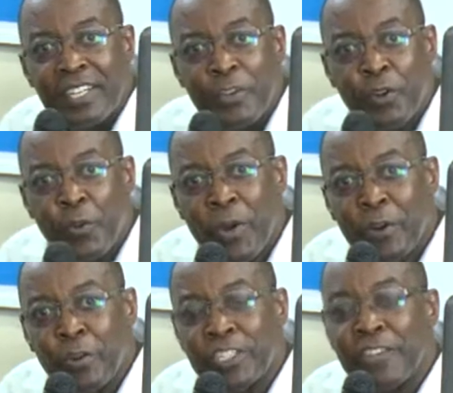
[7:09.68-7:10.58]
you know, you
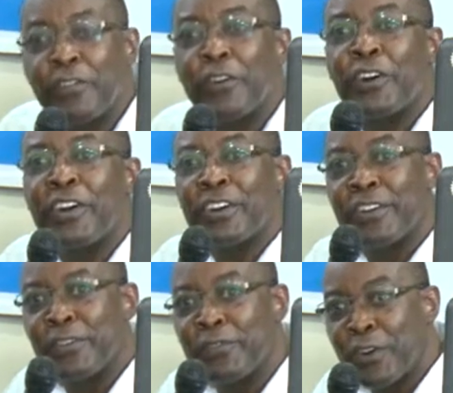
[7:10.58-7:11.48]
cannot save for
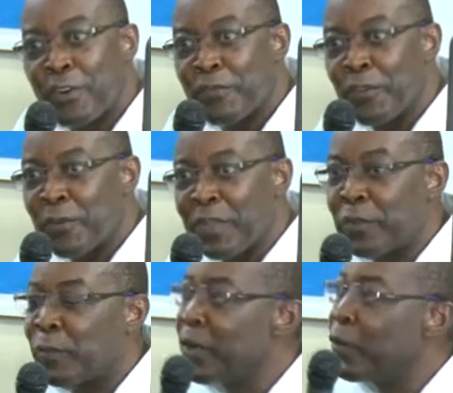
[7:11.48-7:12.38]

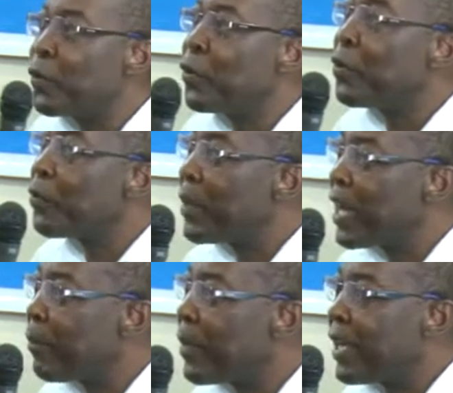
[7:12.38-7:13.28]
that when you
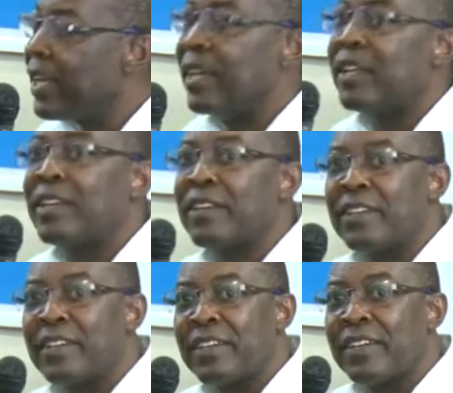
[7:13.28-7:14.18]
become ill,
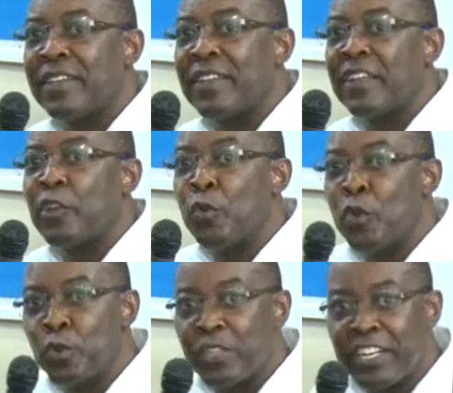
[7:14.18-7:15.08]
then you'll
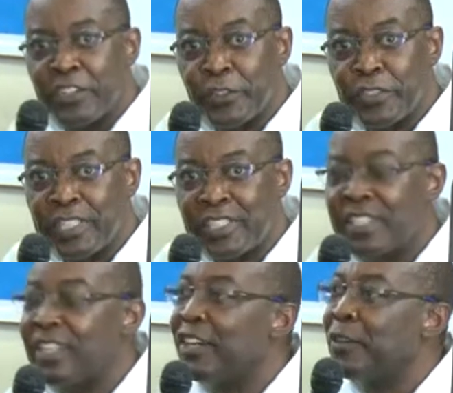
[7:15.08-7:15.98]
use that resources,
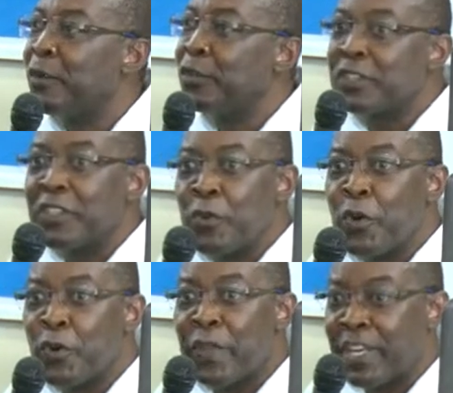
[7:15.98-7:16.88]
because you
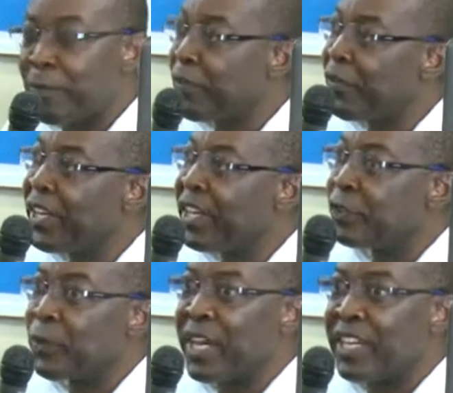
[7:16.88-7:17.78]
don't know the type of
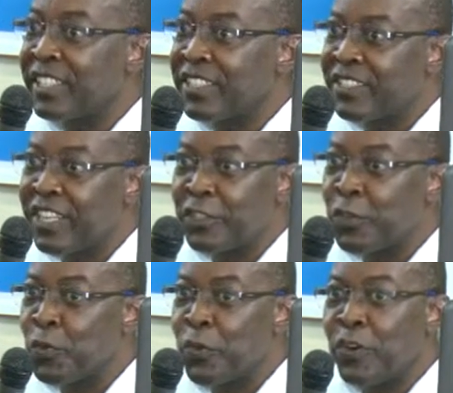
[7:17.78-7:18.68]
illness. When cancer strikes
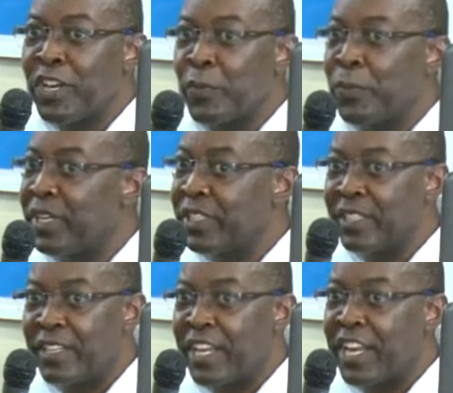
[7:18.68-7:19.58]
you, you will not accumulate
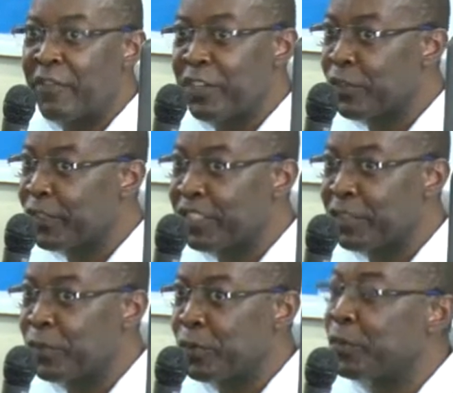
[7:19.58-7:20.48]
enough
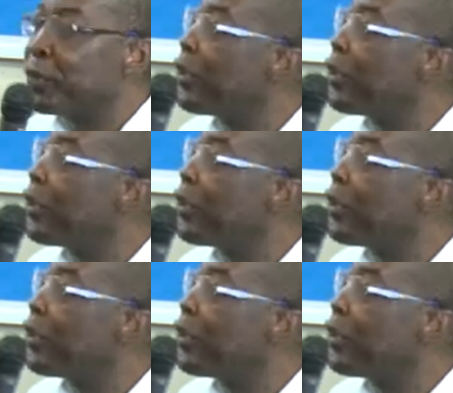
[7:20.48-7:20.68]
resources to